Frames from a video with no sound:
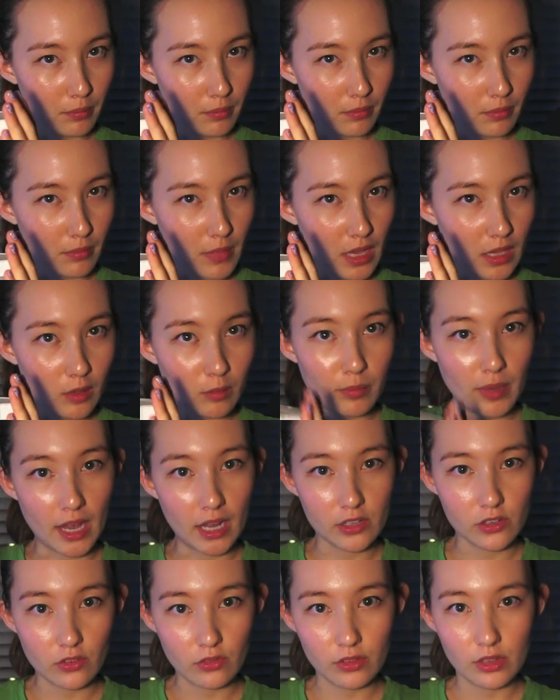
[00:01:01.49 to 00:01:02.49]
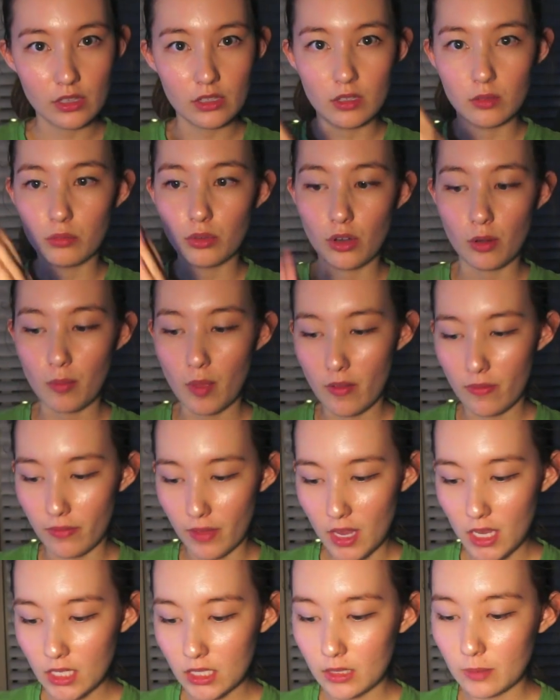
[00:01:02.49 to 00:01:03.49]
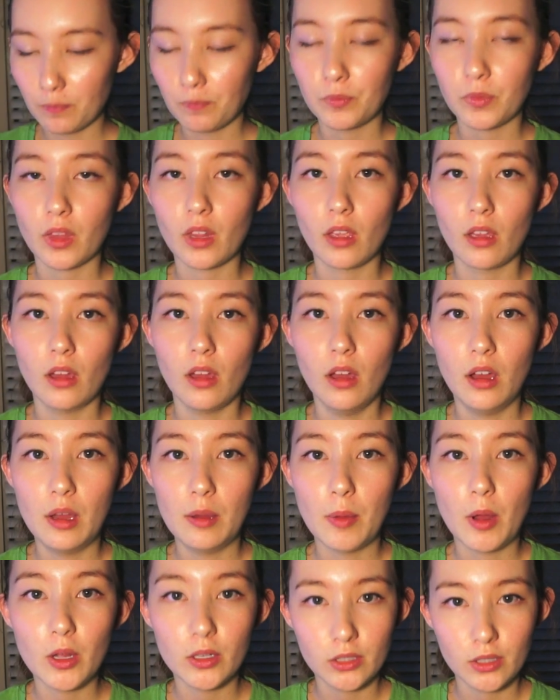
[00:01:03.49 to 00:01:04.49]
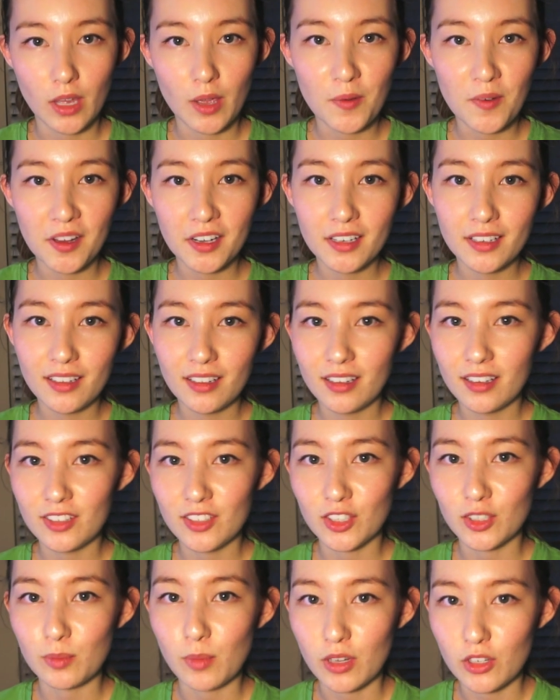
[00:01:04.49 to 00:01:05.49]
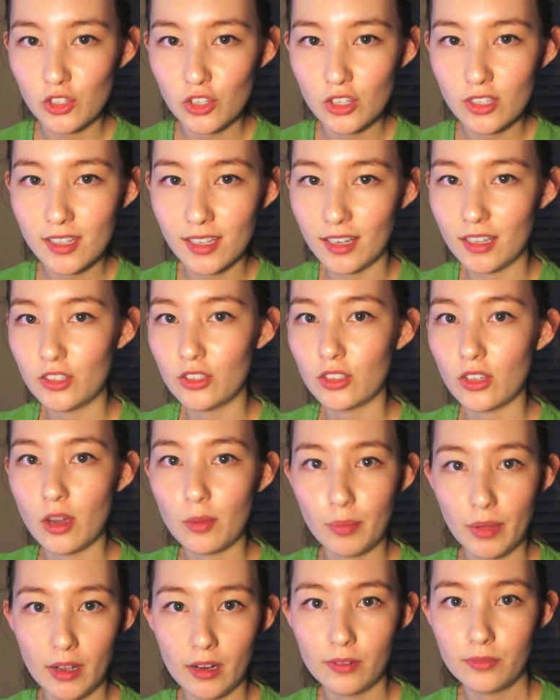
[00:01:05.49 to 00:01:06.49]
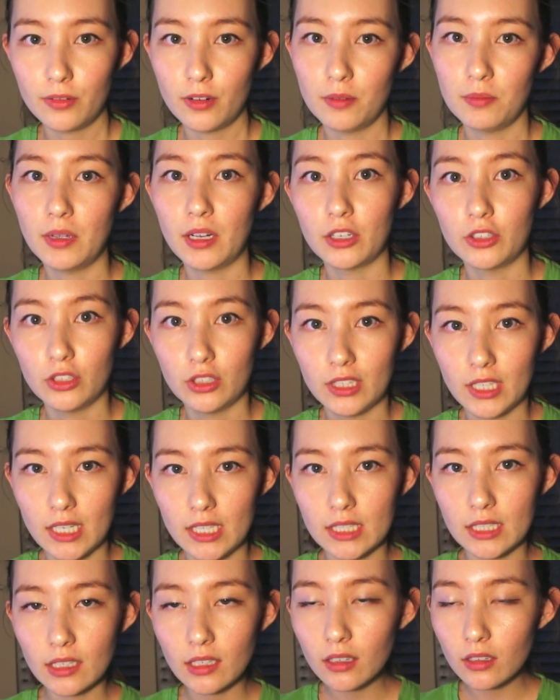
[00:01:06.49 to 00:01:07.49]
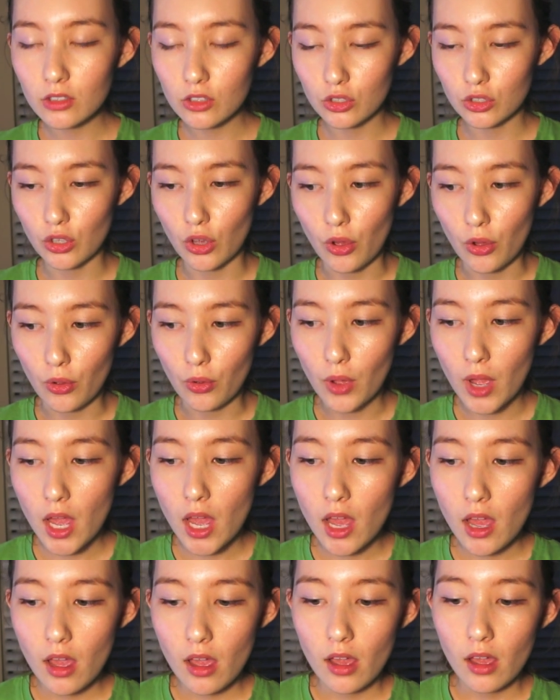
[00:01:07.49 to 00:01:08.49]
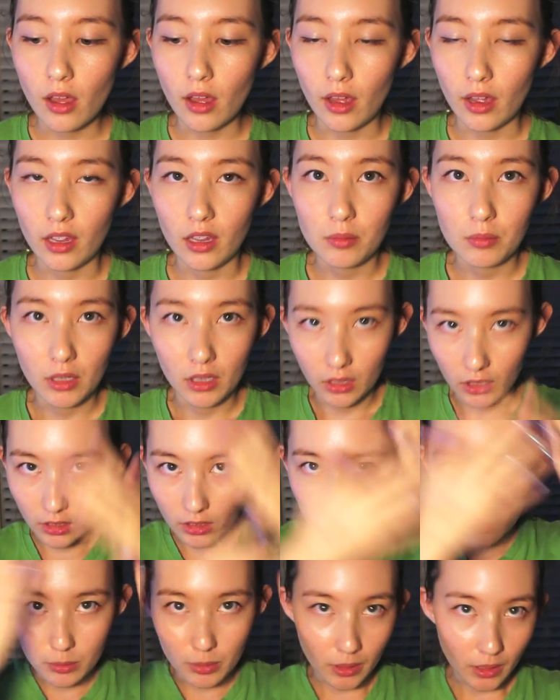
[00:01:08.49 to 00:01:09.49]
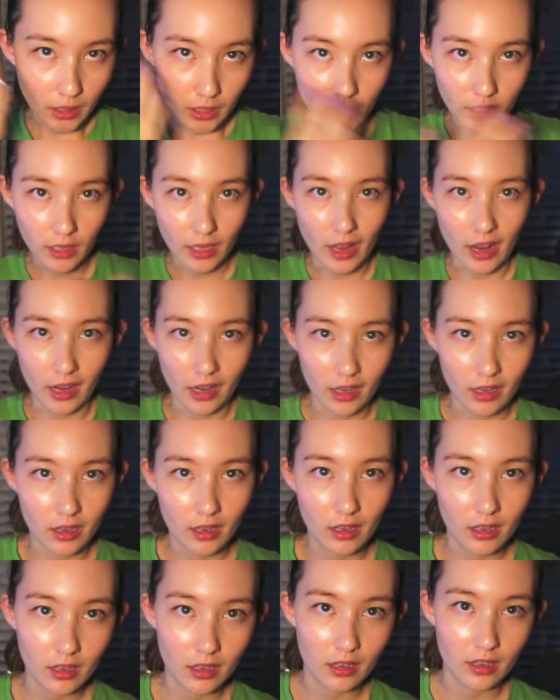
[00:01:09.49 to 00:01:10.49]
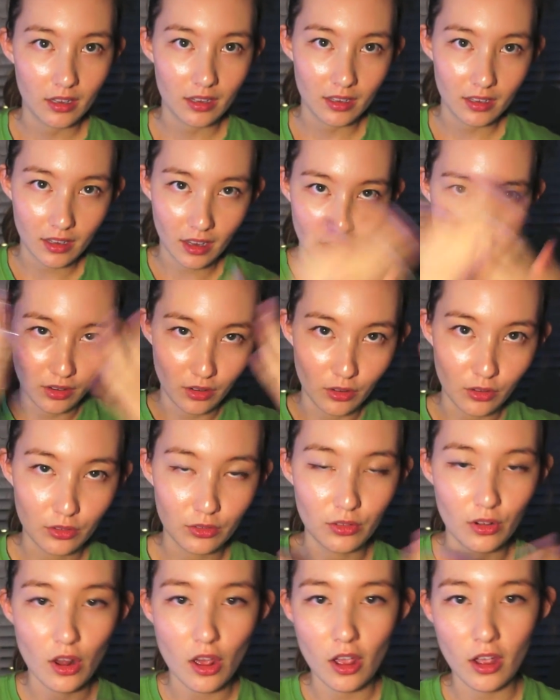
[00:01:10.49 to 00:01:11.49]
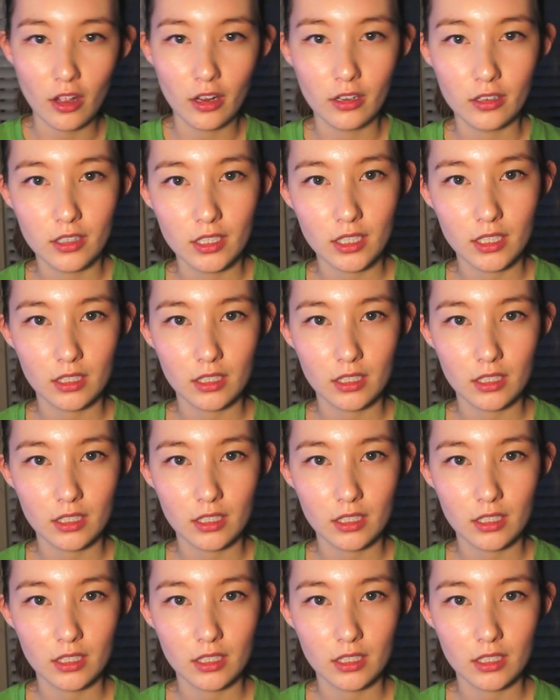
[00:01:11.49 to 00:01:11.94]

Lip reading: make a batch of this and put on my face. Also, I want to just mention that I just got back from exercising, so I am a little bit like kind of not,